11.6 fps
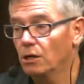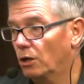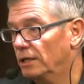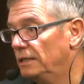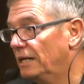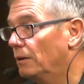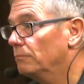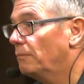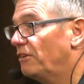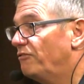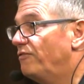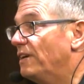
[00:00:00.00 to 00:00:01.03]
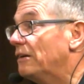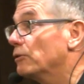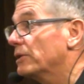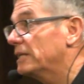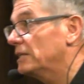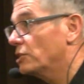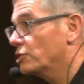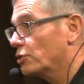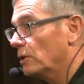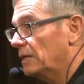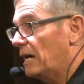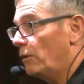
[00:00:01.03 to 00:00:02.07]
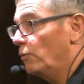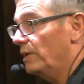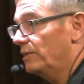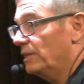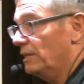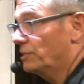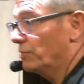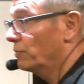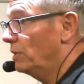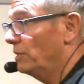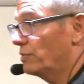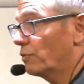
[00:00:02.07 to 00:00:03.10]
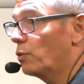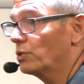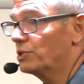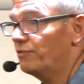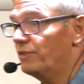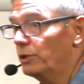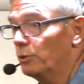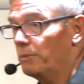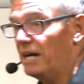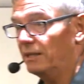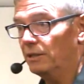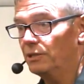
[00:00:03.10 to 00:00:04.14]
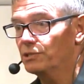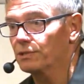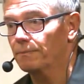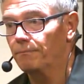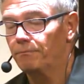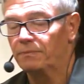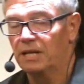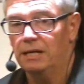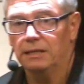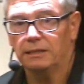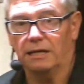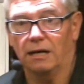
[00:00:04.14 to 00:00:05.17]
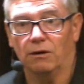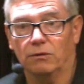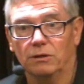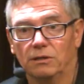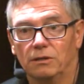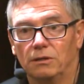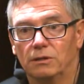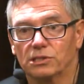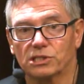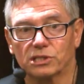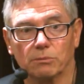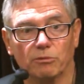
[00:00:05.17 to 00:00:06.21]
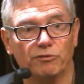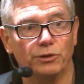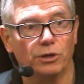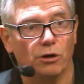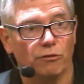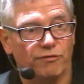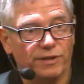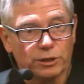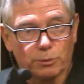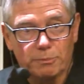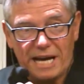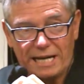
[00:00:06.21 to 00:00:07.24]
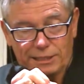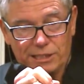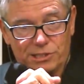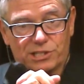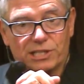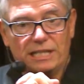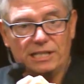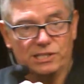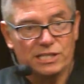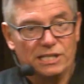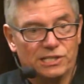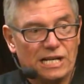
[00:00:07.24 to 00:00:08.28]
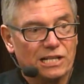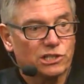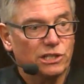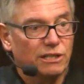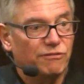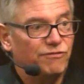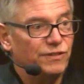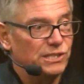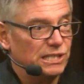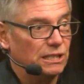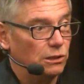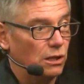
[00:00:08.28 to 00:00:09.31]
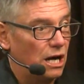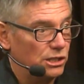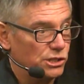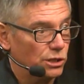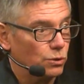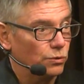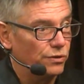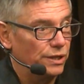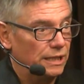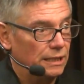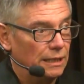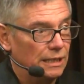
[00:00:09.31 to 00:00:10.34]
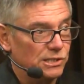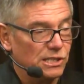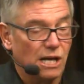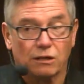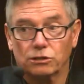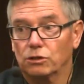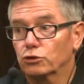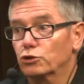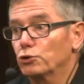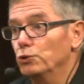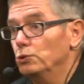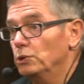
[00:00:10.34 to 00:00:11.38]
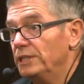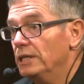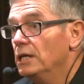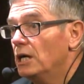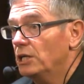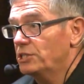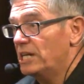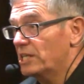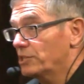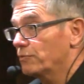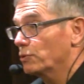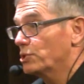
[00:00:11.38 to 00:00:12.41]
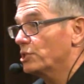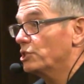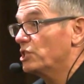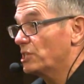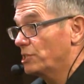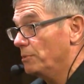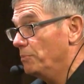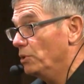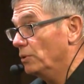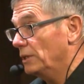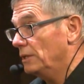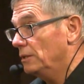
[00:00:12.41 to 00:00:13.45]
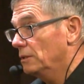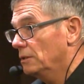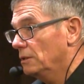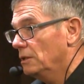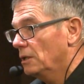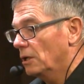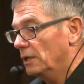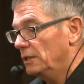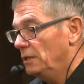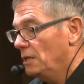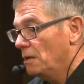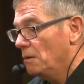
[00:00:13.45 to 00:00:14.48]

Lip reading: All right, now my favorite thing to start out with is of course finger magnets. Now, some of you know finger magnets is actually a physiological thing. It's not truly a test for suggestibility, all right?